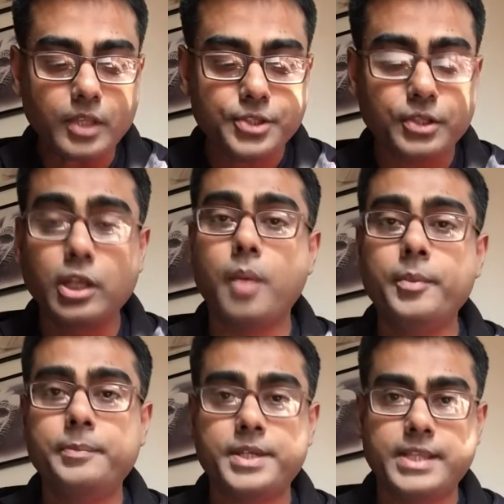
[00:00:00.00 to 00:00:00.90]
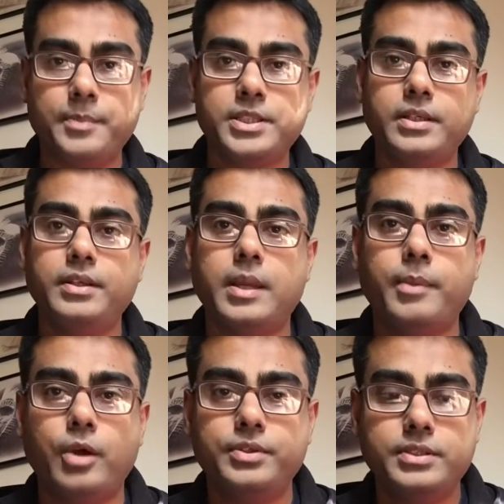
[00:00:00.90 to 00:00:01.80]
So the common perception
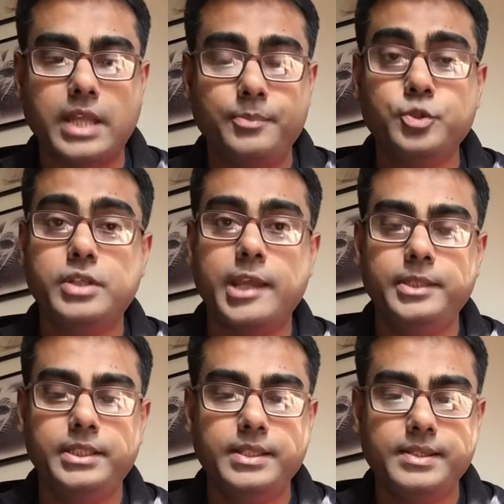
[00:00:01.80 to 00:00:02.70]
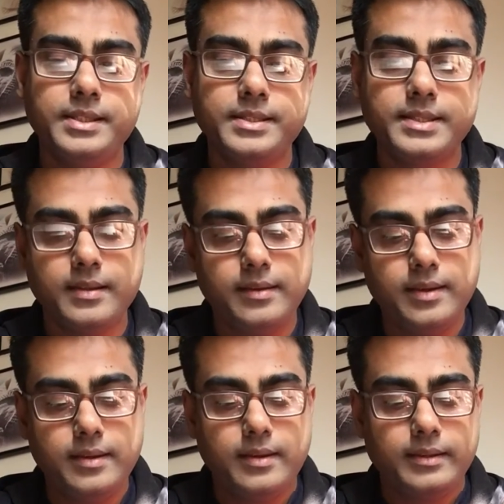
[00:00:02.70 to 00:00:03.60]
about type 2 diabetes is
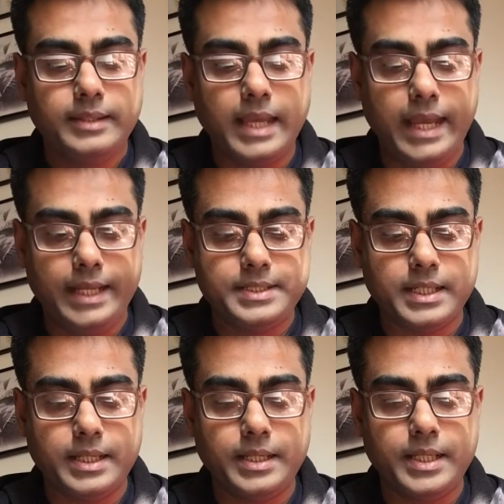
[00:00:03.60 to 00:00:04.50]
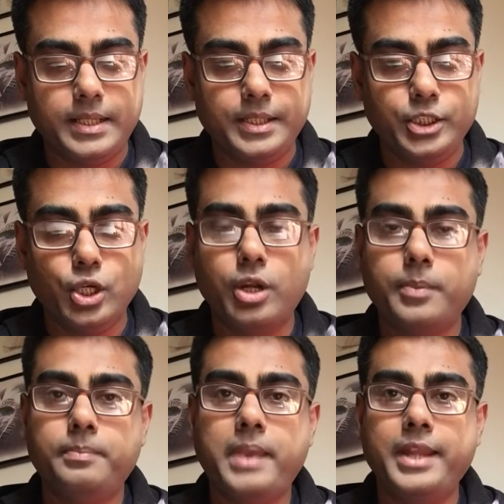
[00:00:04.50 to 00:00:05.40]
that your
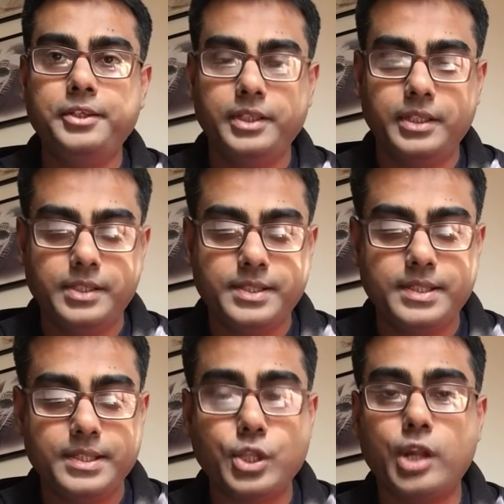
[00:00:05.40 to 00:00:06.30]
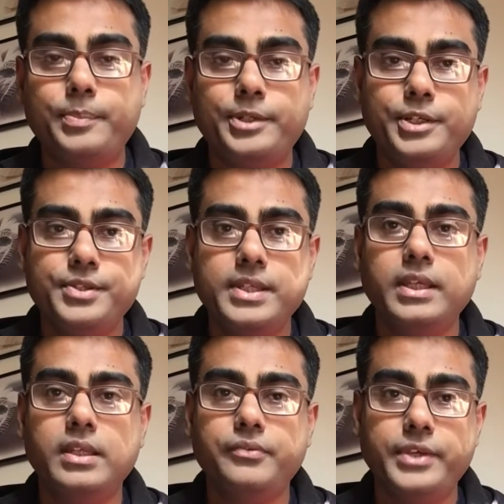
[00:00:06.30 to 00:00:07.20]
pancreas is not producing
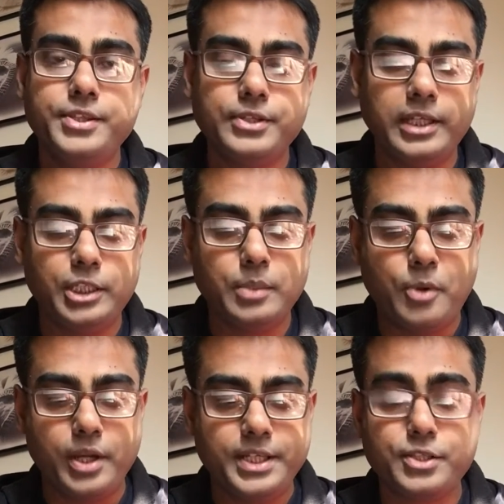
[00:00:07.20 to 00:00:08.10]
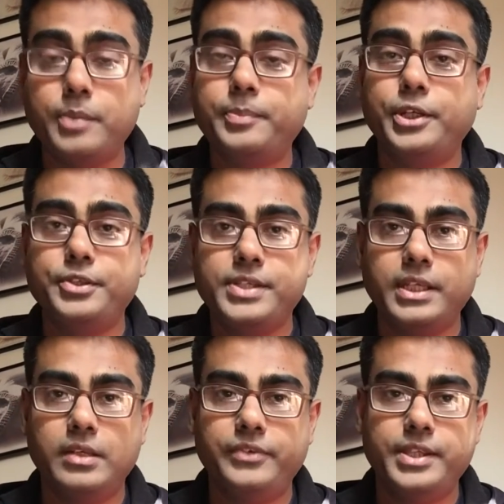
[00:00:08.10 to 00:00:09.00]
enough insulin, your body is not producing
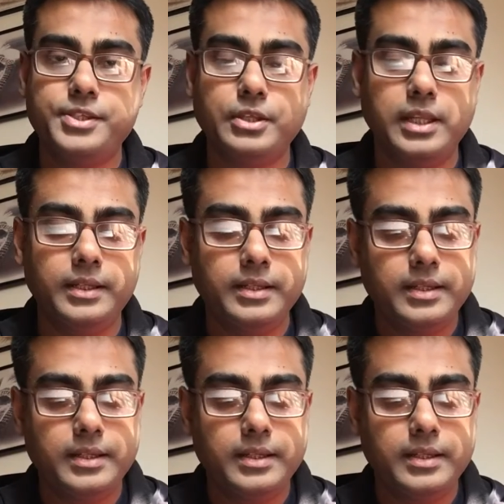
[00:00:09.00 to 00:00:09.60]
enough insulin,